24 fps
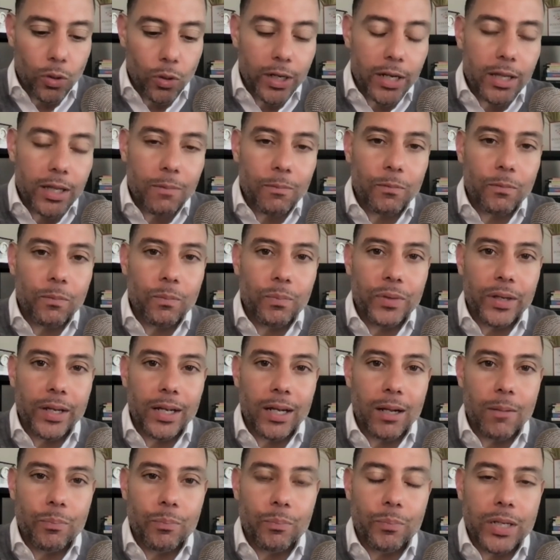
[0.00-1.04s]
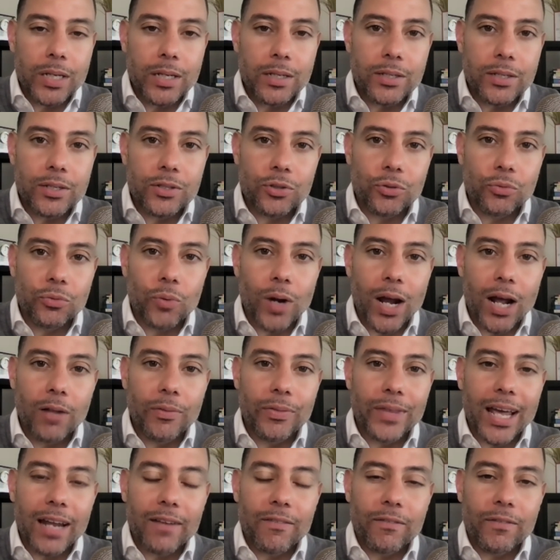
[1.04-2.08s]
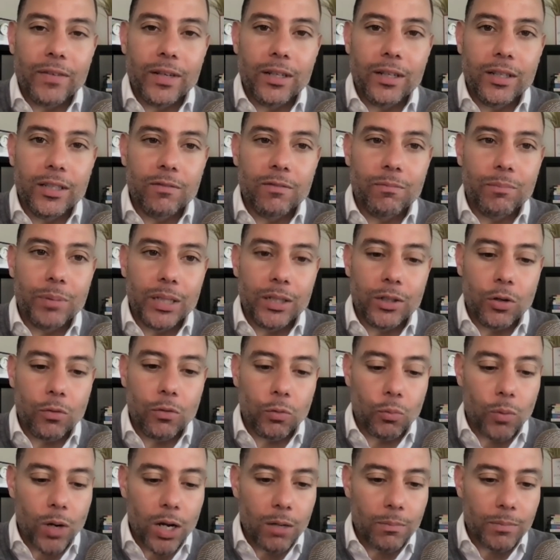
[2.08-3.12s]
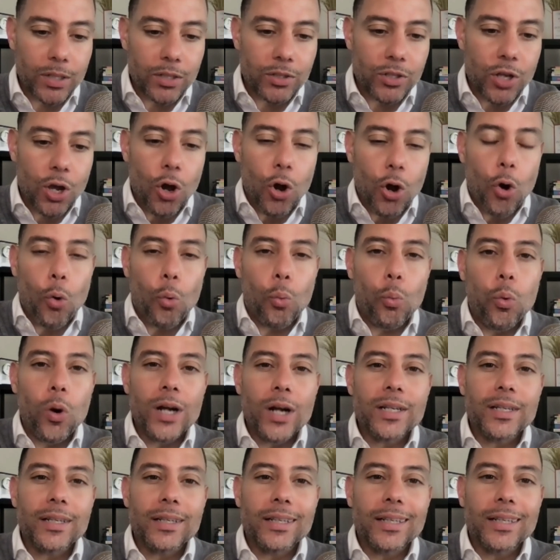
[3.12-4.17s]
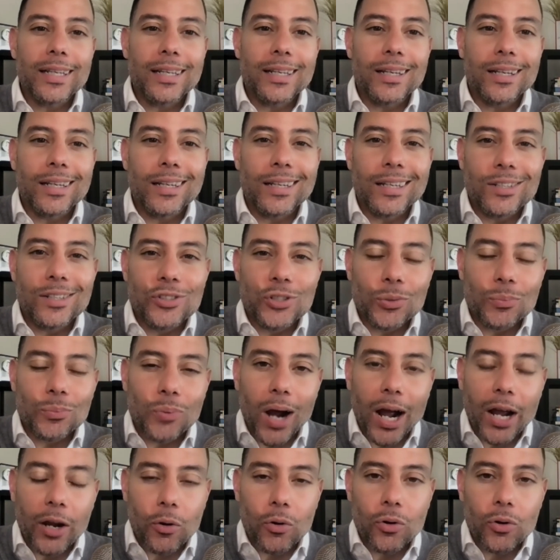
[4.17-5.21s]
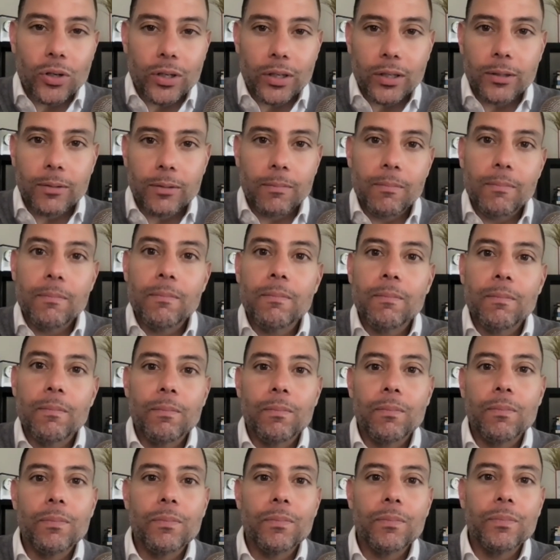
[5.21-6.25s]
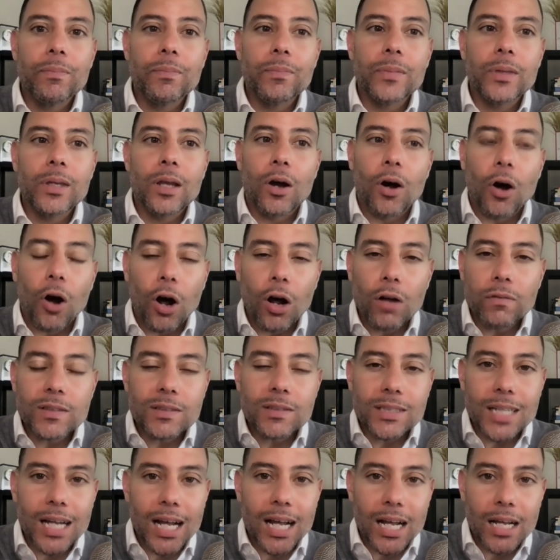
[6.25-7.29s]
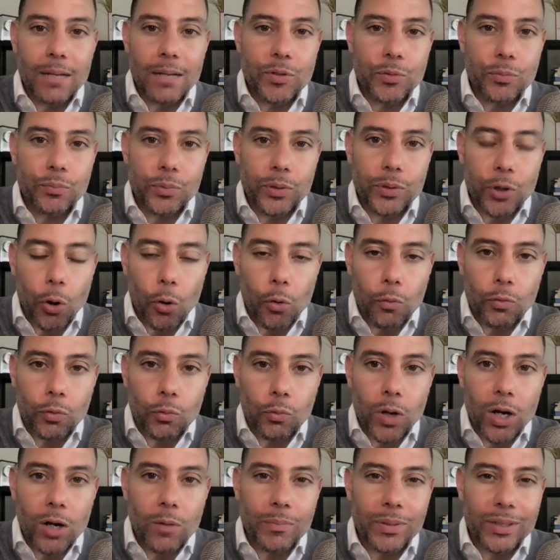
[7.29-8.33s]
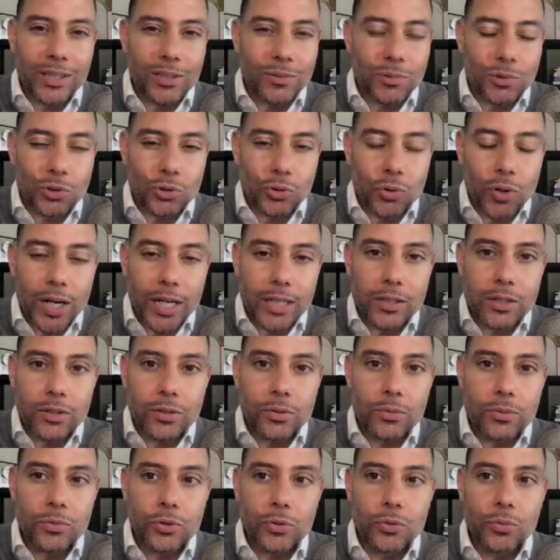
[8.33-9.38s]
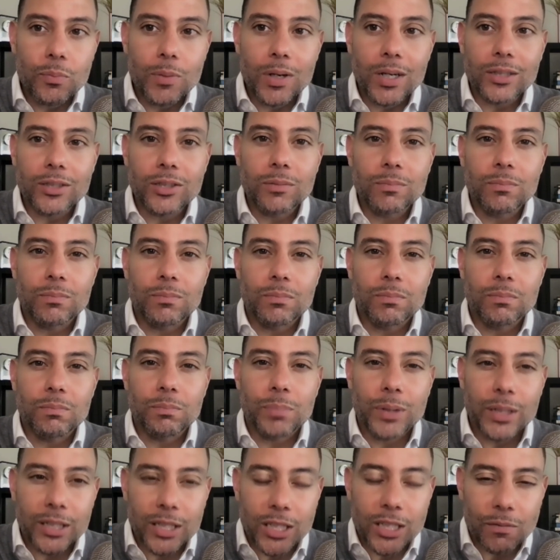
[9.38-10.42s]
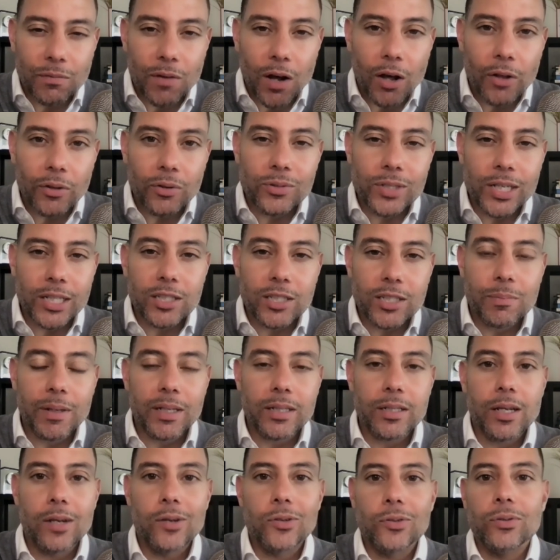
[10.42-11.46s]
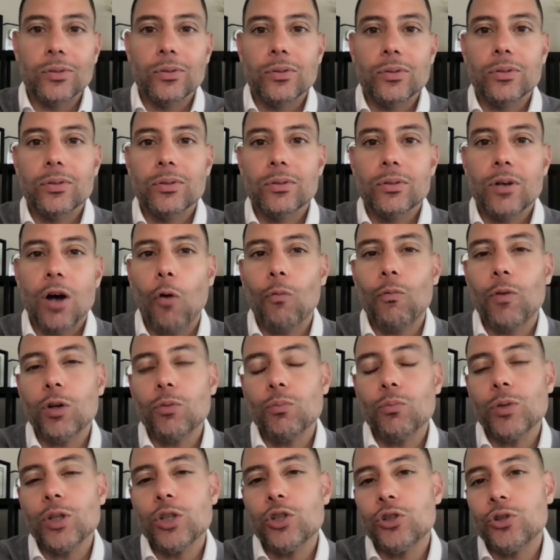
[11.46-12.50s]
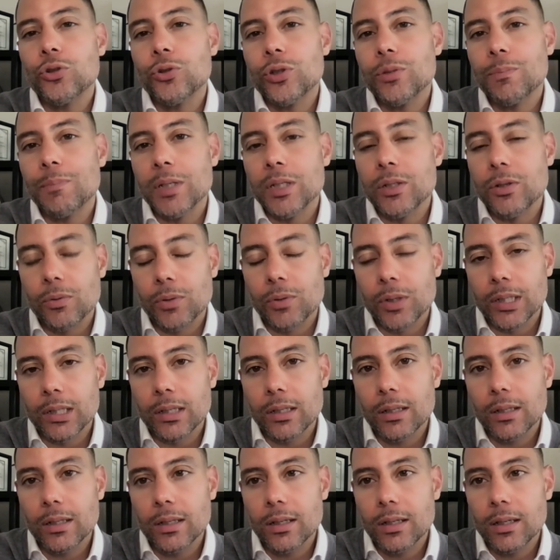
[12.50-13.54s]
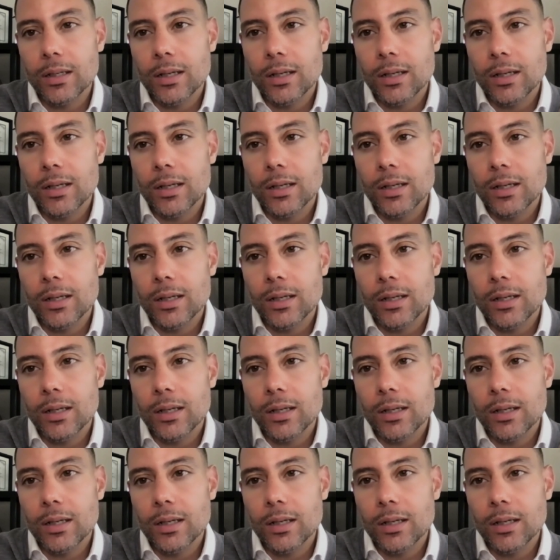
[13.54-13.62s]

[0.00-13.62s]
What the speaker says: One of the pieces around that feeling of being overwhelmed is, what is your priority? Oftentimes, we're overwhelmed because we're trying to do too much because of others' expectations of what we should be doing.